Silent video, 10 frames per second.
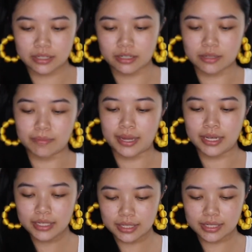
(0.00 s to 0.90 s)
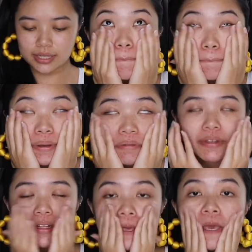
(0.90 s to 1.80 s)
Cosmetics.
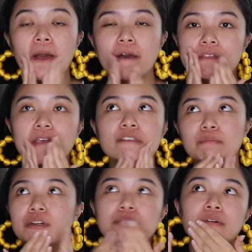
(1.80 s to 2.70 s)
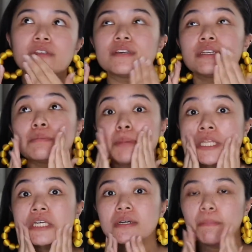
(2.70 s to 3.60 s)
Personally, I think Smashbox is
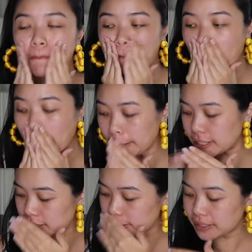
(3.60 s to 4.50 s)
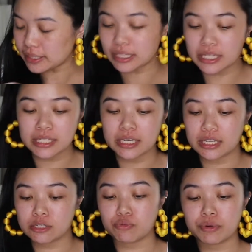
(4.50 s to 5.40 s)
better, but this
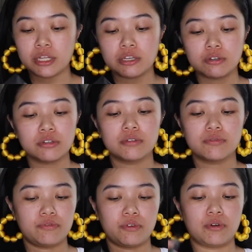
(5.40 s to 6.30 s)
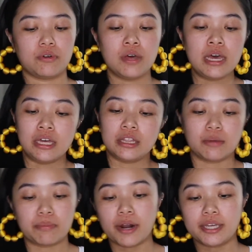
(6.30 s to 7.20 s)
is really good for the
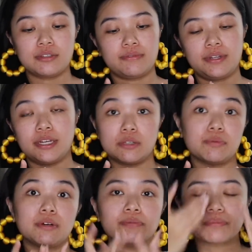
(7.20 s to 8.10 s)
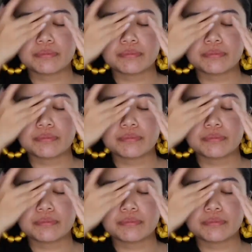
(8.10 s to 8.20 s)
price of it as well,